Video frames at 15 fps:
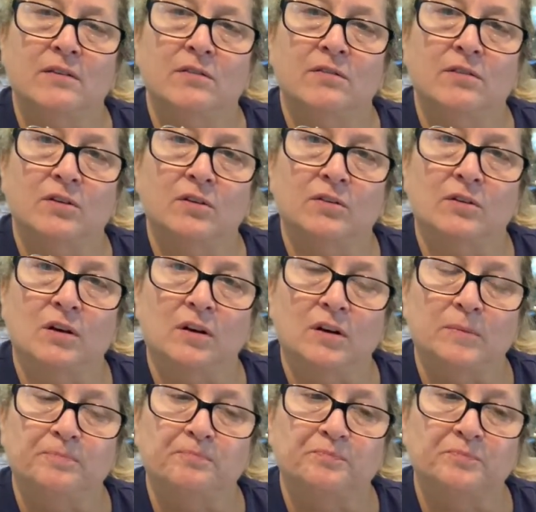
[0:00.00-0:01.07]
the
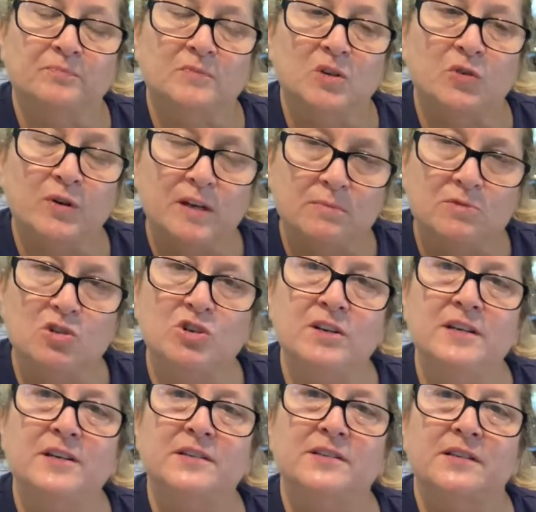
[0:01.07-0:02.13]
cream
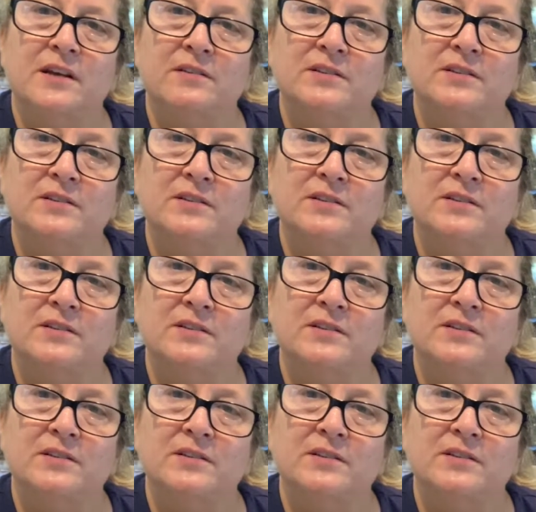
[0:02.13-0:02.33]
cheese and